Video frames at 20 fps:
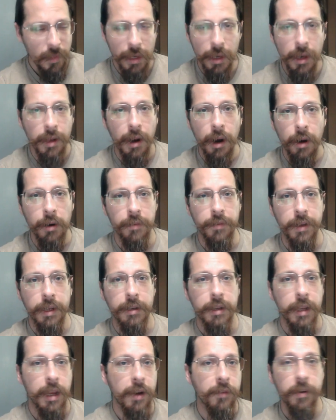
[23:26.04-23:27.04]
at our
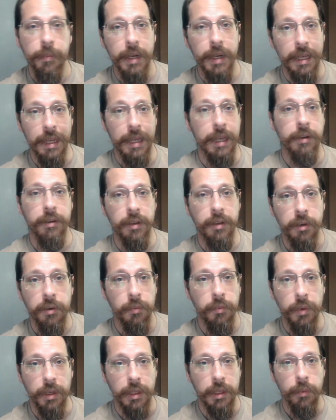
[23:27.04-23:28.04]
event, everybody handled
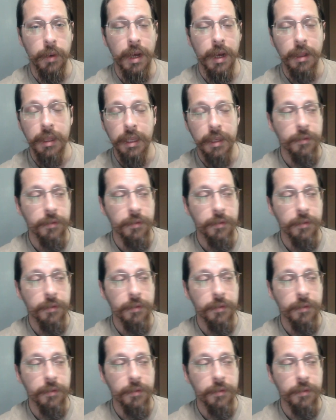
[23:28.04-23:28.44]
it really well.